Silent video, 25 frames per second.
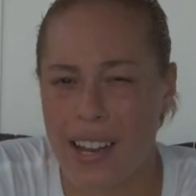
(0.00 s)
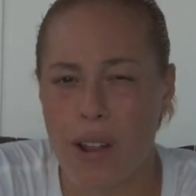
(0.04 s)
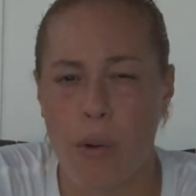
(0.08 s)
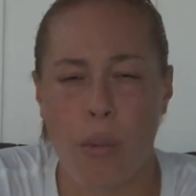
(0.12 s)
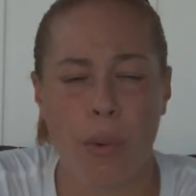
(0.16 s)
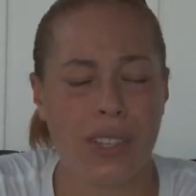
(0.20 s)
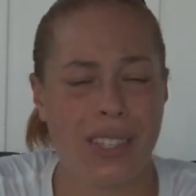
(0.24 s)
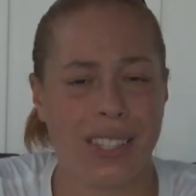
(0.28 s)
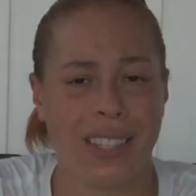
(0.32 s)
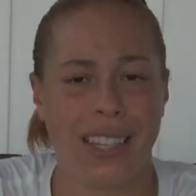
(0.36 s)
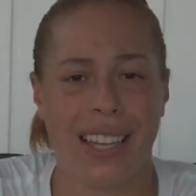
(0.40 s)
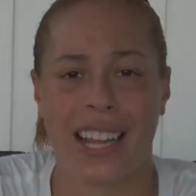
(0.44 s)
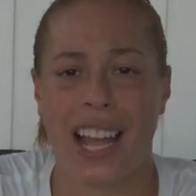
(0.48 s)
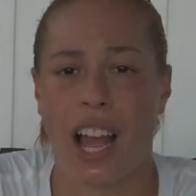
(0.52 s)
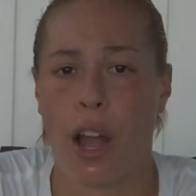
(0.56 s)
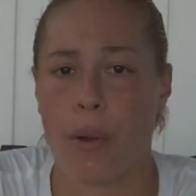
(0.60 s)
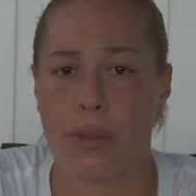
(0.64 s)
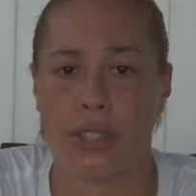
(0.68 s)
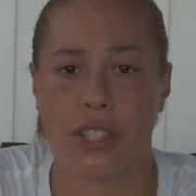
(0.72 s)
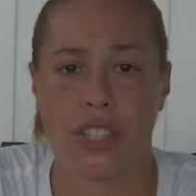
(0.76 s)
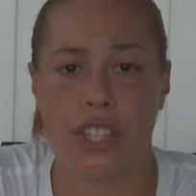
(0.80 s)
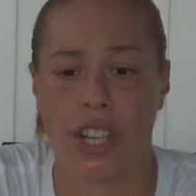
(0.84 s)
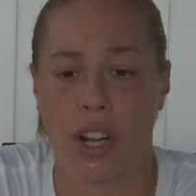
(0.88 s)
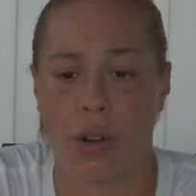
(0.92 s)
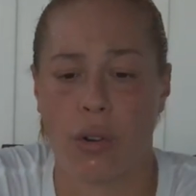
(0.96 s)
It wasn't like I
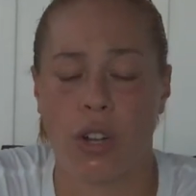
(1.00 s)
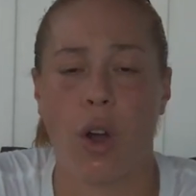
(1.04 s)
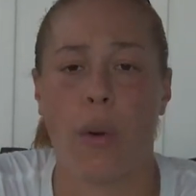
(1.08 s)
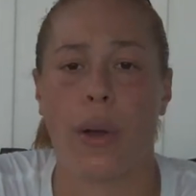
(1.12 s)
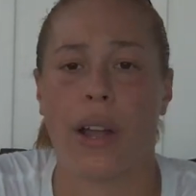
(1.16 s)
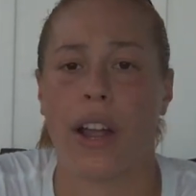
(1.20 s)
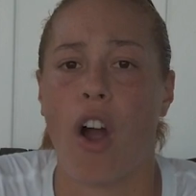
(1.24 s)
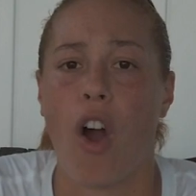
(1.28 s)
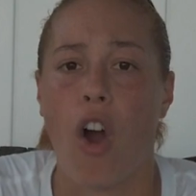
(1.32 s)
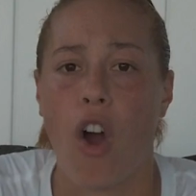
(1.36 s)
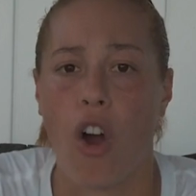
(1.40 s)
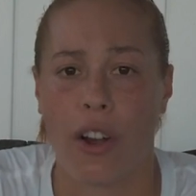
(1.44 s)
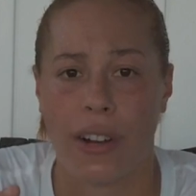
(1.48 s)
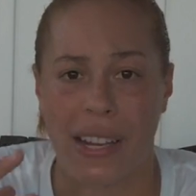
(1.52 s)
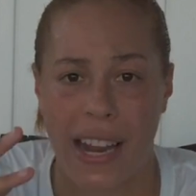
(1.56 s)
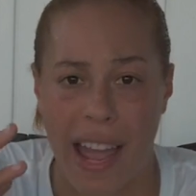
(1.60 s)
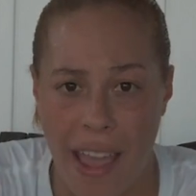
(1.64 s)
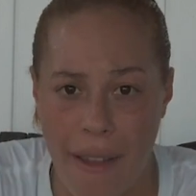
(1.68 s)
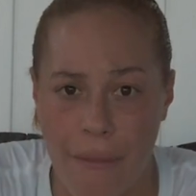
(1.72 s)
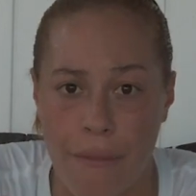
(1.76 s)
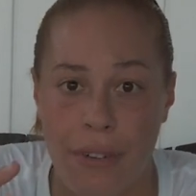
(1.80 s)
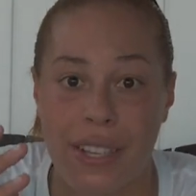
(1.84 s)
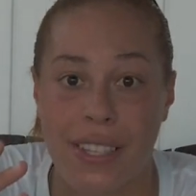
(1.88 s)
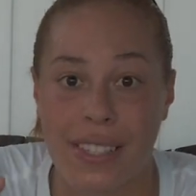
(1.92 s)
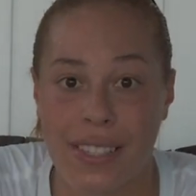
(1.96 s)
was, you know, going hard
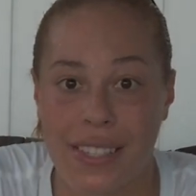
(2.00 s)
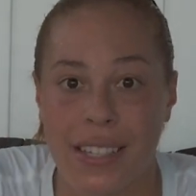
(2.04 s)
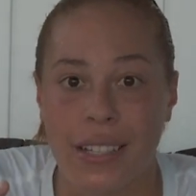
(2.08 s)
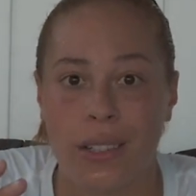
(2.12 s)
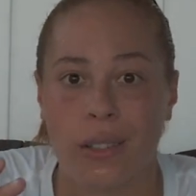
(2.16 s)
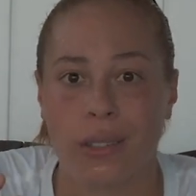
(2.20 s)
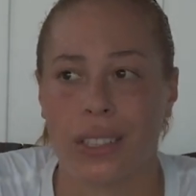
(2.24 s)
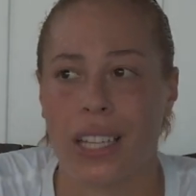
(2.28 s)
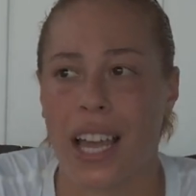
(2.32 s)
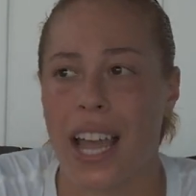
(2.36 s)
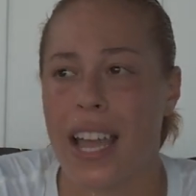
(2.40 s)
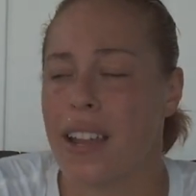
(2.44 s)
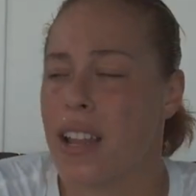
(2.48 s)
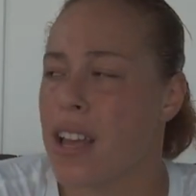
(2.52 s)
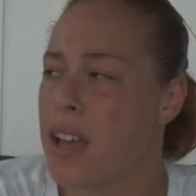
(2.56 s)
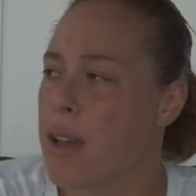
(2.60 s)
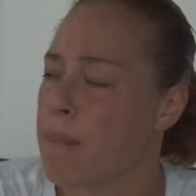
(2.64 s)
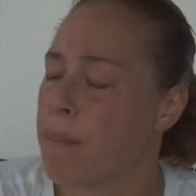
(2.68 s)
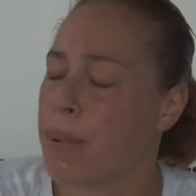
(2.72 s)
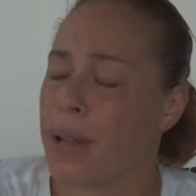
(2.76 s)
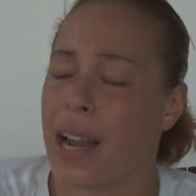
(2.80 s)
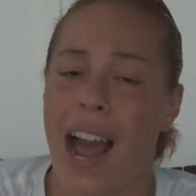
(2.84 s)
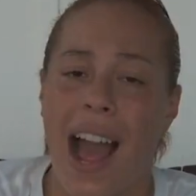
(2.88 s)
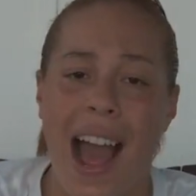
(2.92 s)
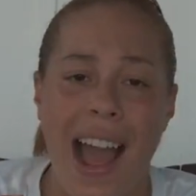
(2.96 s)
every single night,
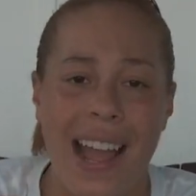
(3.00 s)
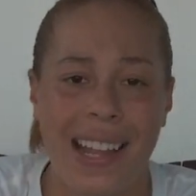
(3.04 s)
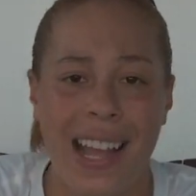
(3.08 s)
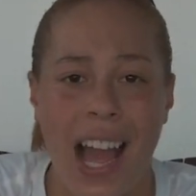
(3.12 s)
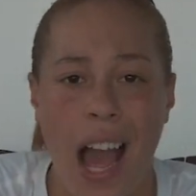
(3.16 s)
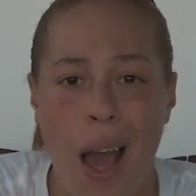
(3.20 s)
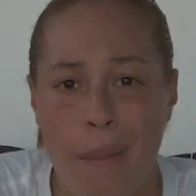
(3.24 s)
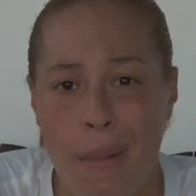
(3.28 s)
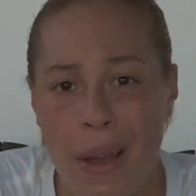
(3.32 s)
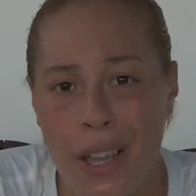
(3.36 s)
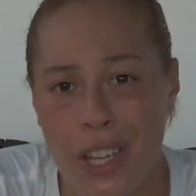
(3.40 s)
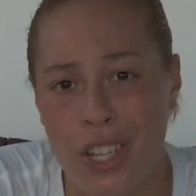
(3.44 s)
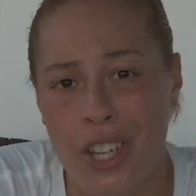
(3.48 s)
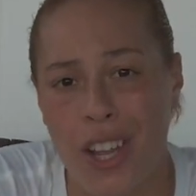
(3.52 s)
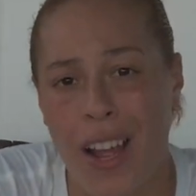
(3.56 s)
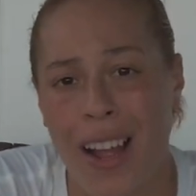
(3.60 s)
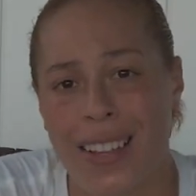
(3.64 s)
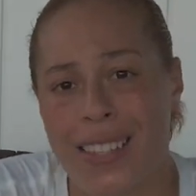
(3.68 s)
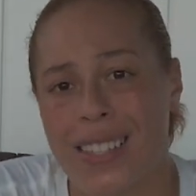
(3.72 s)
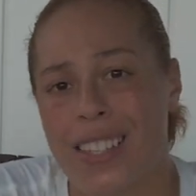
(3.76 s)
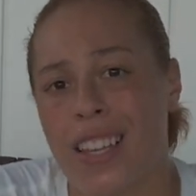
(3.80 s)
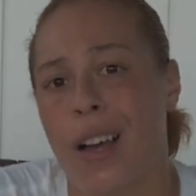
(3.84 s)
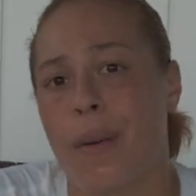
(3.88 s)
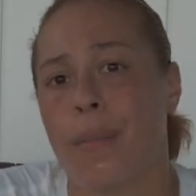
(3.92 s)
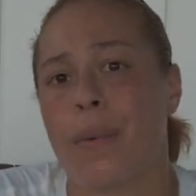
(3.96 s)
but I got my
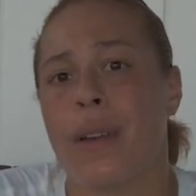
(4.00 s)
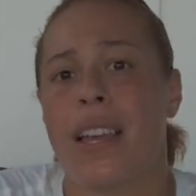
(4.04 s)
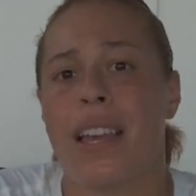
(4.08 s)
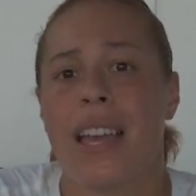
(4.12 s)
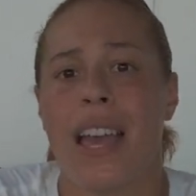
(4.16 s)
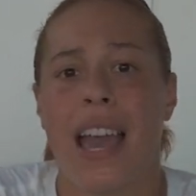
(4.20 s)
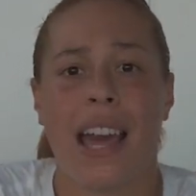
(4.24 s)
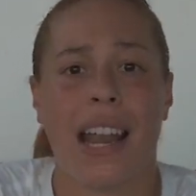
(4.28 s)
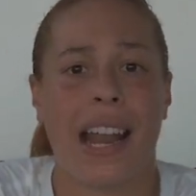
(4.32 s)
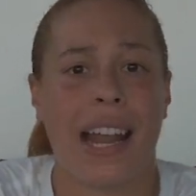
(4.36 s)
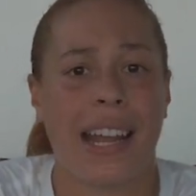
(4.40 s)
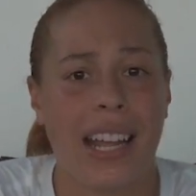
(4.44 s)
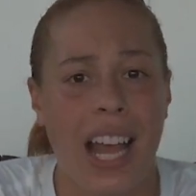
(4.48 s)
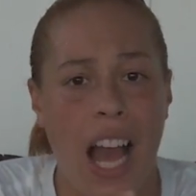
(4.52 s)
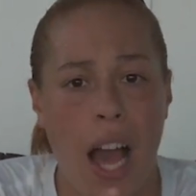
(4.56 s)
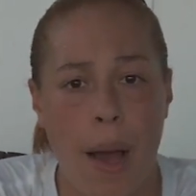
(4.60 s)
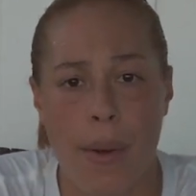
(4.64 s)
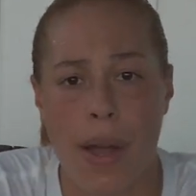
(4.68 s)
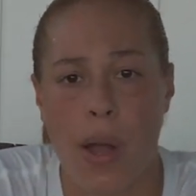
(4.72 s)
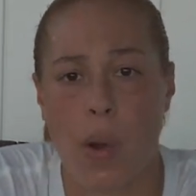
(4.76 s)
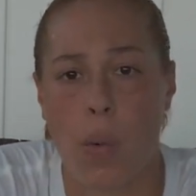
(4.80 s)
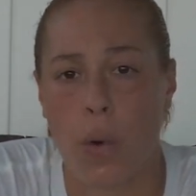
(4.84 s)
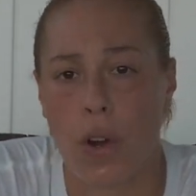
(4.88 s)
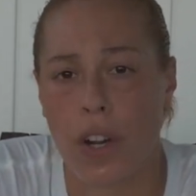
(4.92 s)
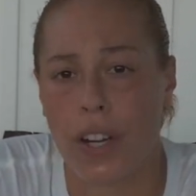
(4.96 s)
shots up and I
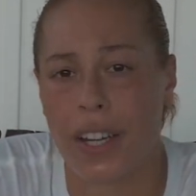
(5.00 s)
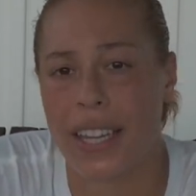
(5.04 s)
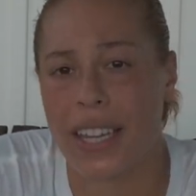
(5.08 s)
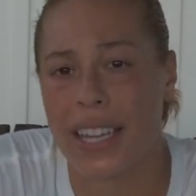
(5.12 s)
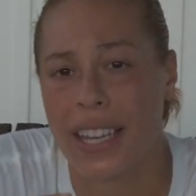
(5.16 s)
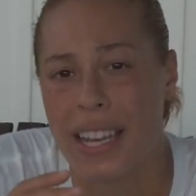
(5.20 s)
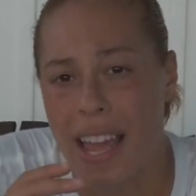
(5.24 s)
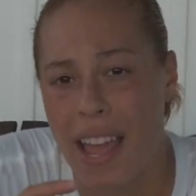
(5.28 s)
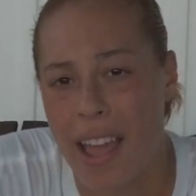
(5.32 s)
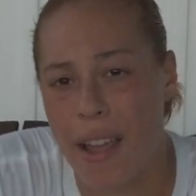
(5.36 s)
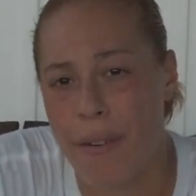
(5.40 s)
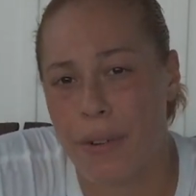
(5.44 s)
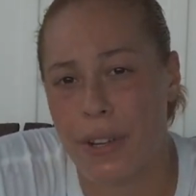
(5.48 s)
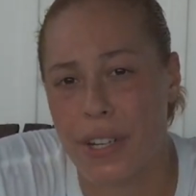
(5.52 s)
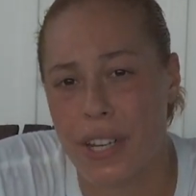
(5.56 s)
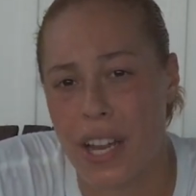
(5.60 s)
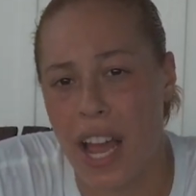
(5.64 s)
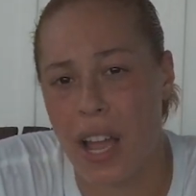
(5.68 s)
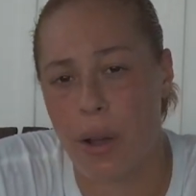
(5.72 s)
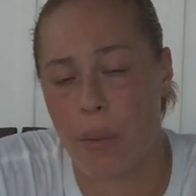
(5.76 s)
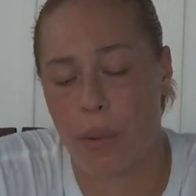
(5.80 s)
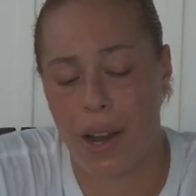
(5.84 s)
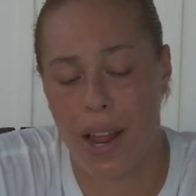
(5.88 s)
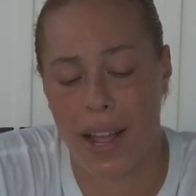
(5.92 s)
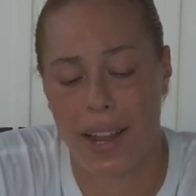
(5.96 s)
got my work in every
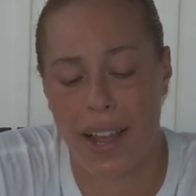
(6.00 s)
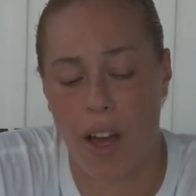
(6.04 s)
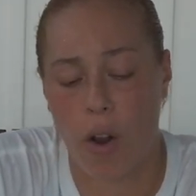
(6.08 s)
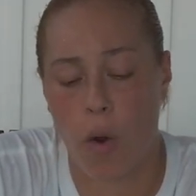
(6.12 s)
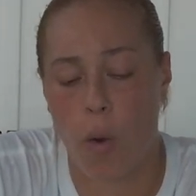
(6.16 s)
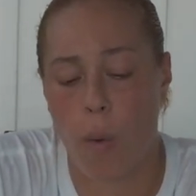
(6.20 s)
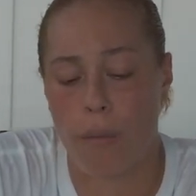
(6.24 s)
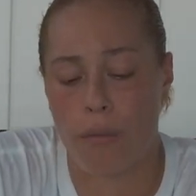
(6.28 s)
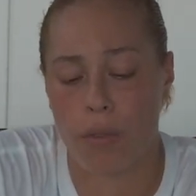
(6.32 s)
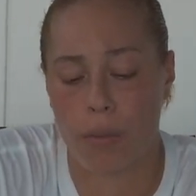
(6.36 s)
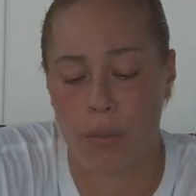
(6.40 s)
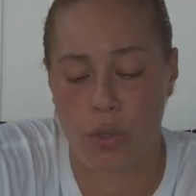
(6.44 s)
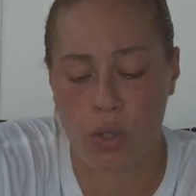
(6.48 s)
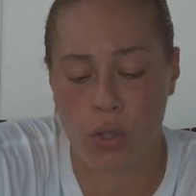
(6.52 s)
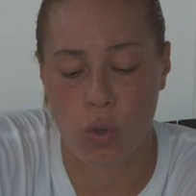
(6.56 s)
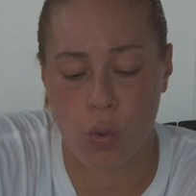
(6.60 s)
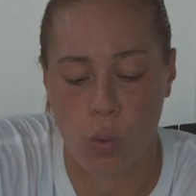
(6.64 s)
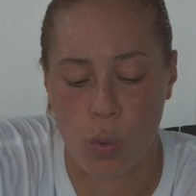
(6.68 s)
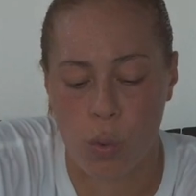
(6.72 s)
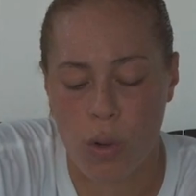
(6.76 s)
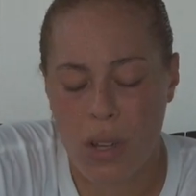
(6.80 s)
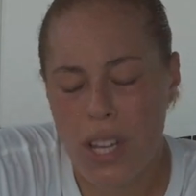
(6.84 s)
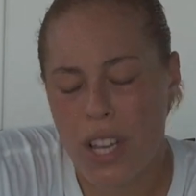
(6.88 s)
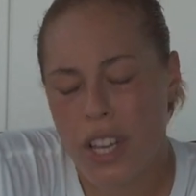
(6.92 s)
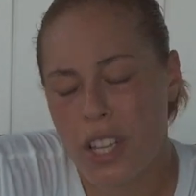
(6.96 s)
night when I got home
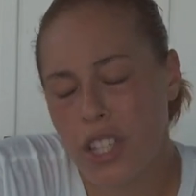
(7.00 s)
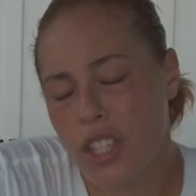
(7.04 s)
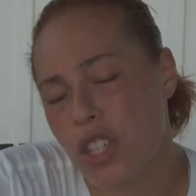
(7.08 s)
school.